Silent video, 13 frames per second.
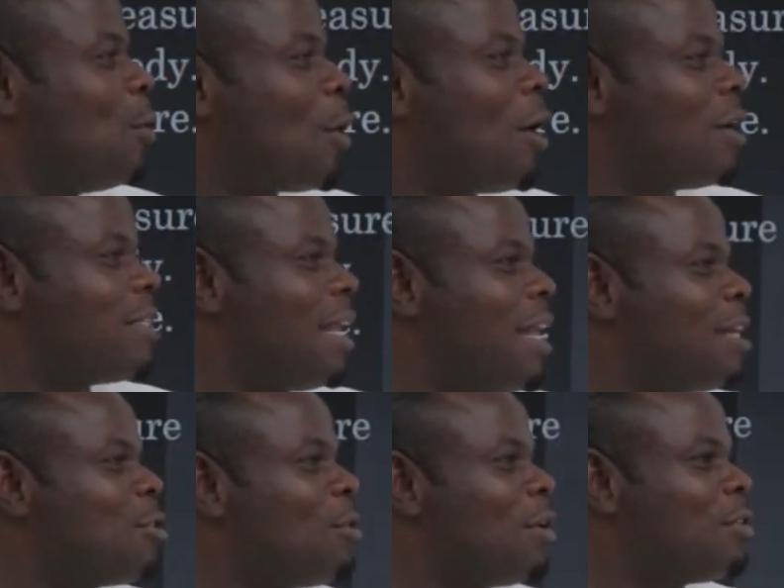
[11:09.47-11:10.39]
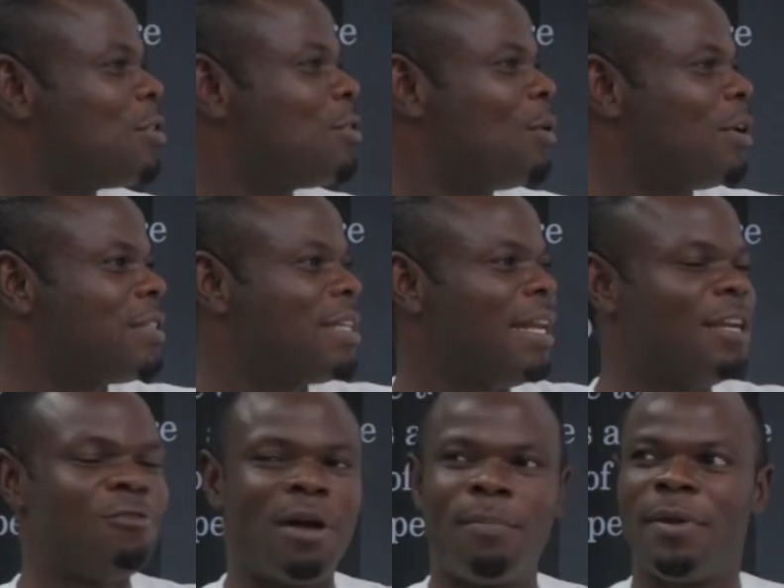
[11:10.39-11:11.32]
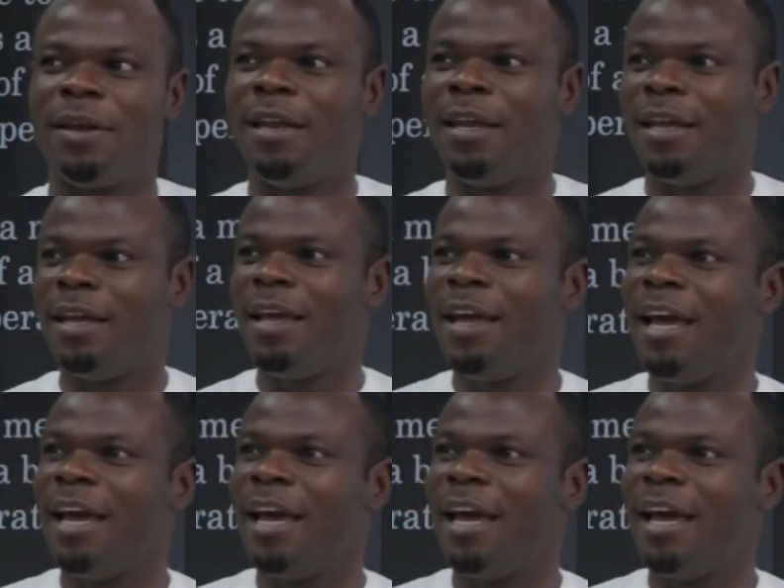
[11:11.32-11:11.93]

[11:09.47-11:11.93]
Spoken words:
To cause electrons to oscillate rapidly,